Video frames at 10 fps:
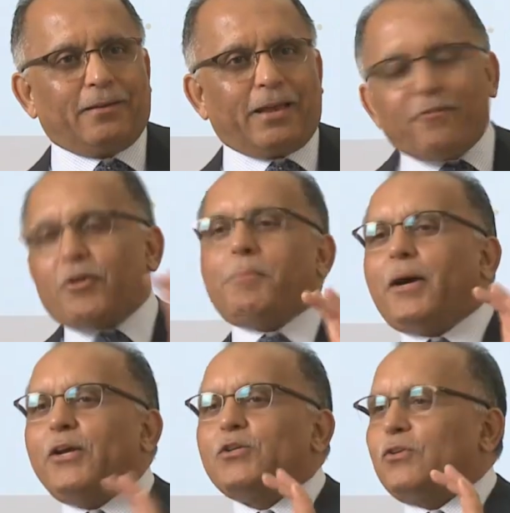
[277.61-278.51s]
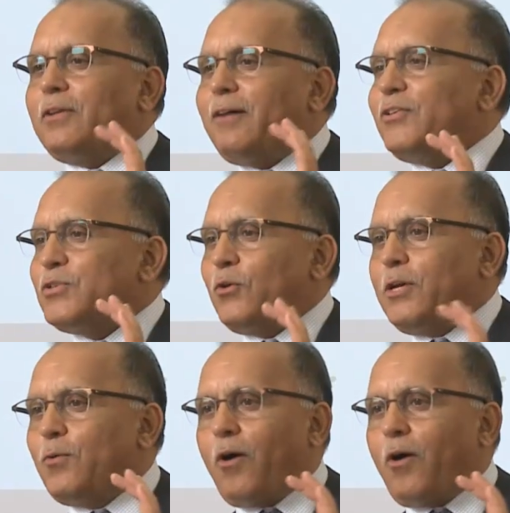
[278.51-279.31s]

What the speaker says: Everybody used to love a Sony